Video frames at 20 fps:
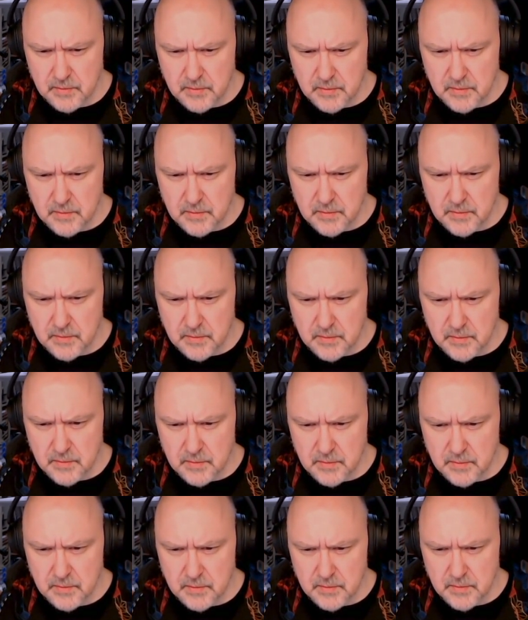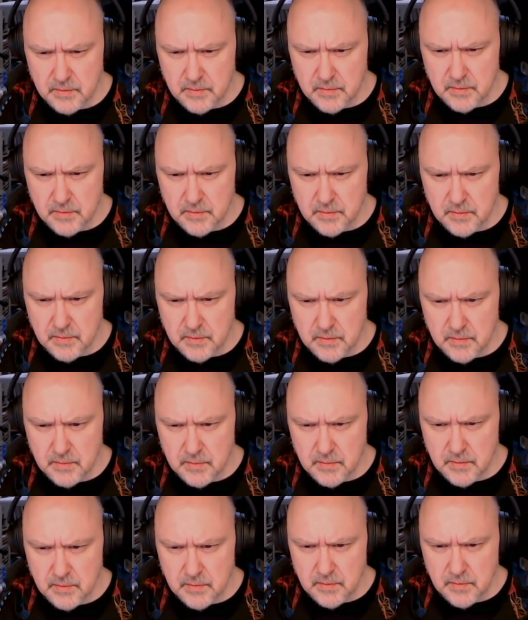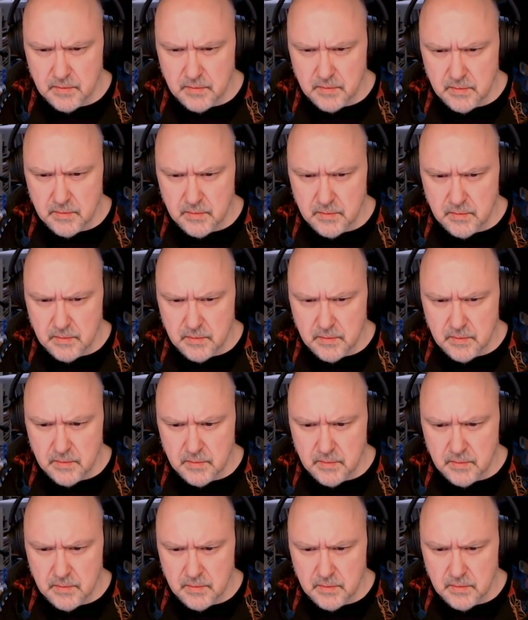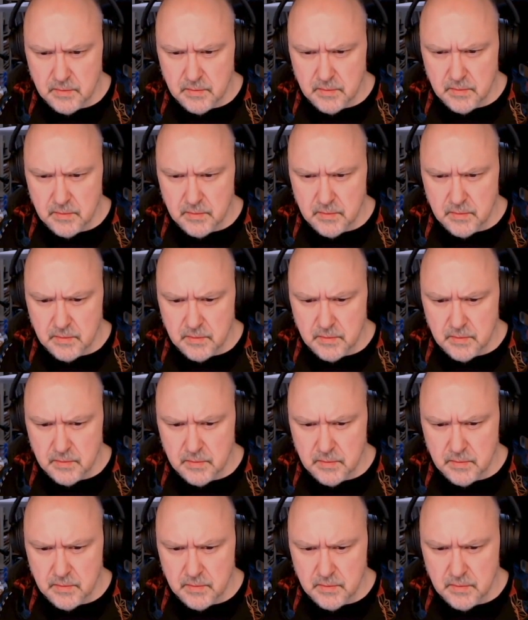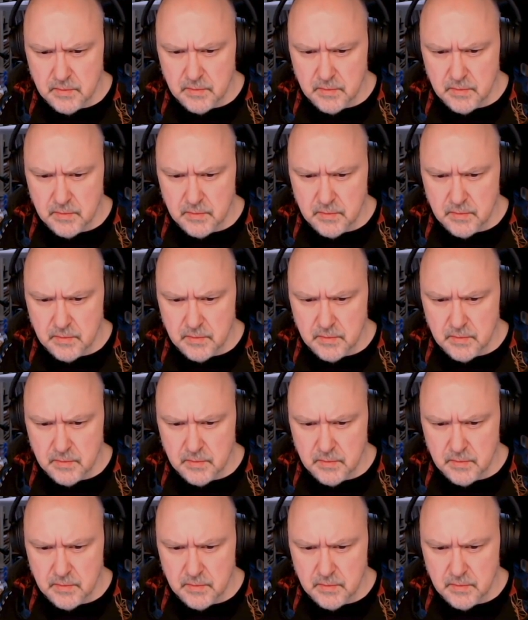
Nobody speaks.